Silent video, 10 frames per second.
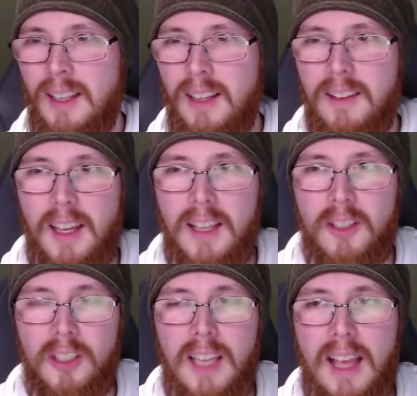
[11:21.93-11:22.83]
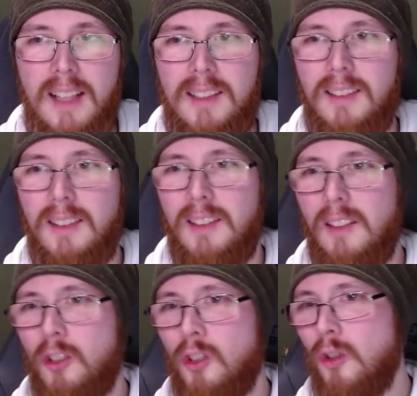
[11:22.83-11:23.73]
that it just gets
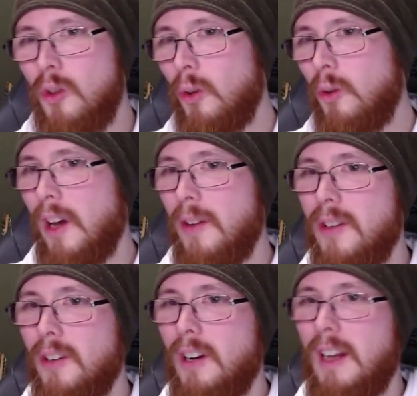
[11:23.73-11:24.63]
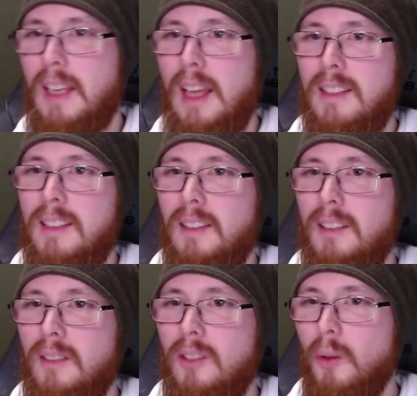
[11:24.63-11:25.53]
snowed under, it gets
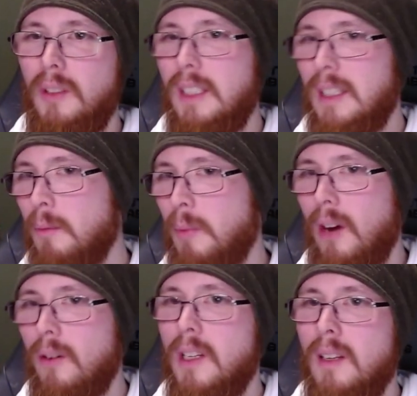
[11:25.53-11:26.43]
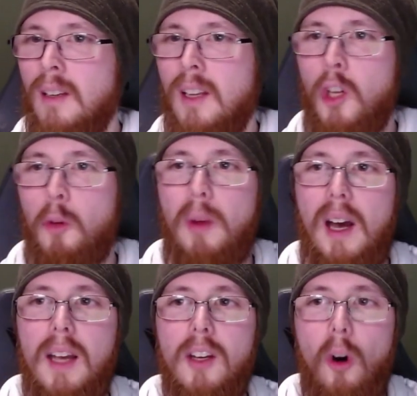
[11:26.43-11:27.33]
totally buried
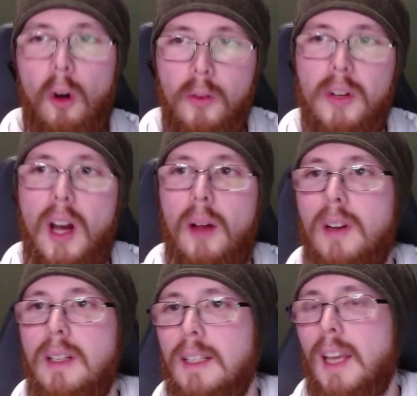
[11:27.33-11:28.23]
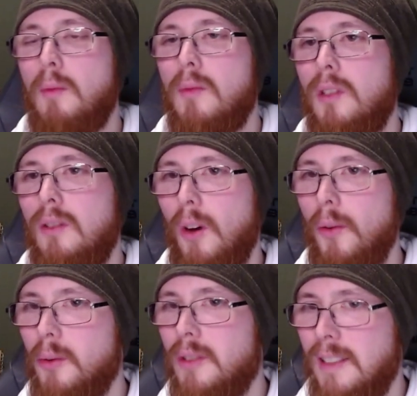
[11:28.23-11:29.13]
by all the other indie games on
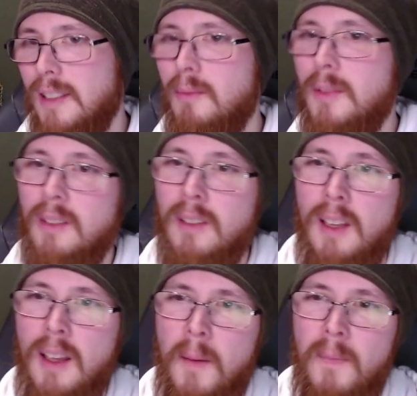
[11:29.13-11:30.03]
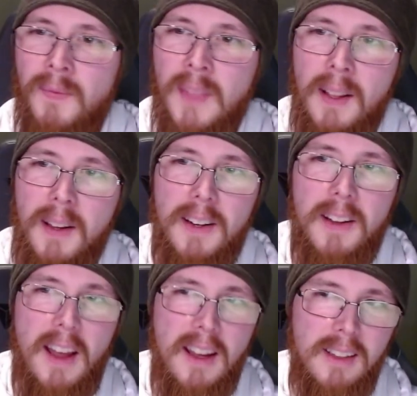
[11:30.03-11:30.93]
those systems.
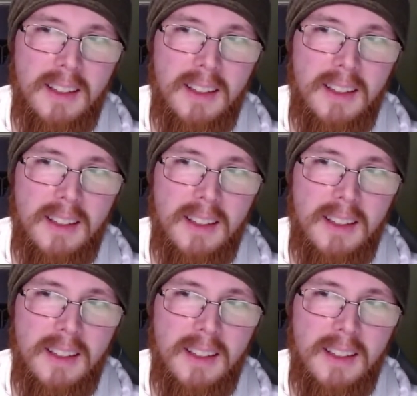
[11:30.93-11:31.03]
That